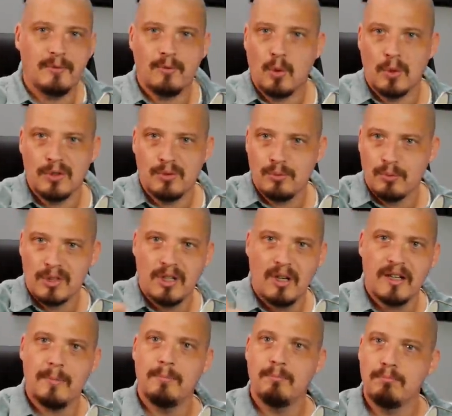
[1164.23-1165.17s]
Of course, we're
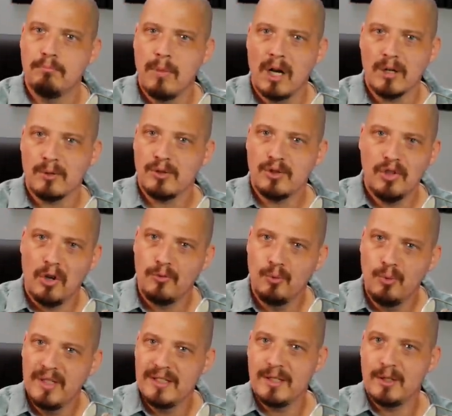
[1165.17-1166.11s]
talking
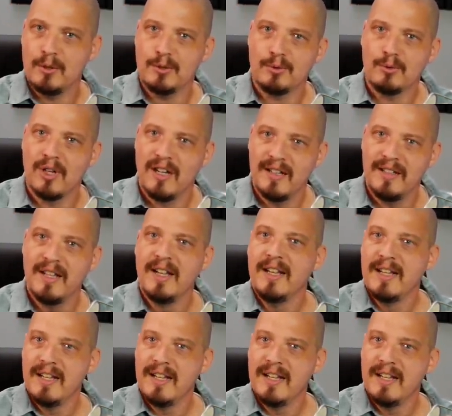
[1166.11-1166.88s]
Microsoft Windows, right?